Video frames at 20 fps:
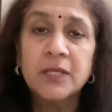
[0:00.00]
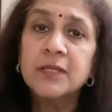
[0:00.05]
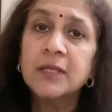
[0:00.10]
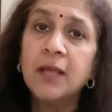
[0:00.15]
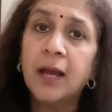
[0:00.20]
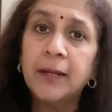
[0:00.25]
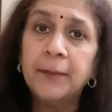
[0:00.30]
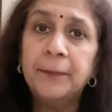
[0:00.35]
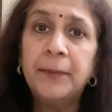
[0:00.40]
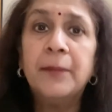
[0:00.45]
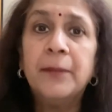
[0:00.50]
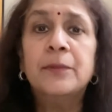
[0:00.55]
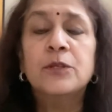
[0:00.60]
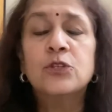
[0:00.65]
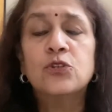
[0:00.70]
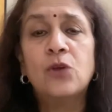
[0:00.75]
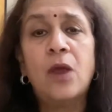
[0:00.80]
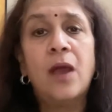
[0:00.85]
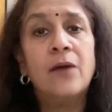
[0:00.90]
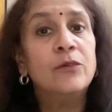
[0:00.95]
a lot of people
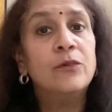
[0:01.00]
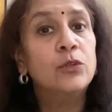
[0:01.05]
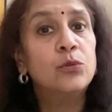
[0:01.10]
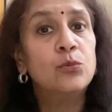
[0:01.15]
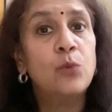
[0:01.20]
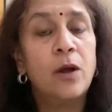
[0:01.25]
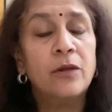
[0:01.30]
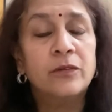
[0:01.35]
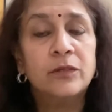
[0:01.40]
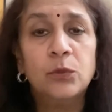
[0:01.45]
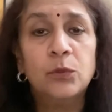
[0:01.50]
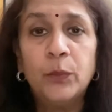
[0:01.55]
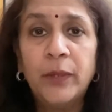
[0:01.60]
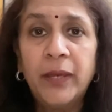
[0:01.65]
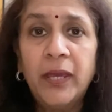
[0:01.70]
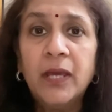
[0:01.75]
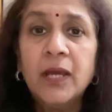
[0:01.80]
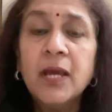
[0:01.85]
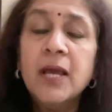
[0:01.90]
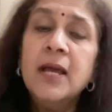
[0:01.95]
travel throughout the
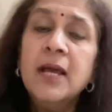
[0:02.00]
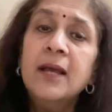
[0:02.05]
week.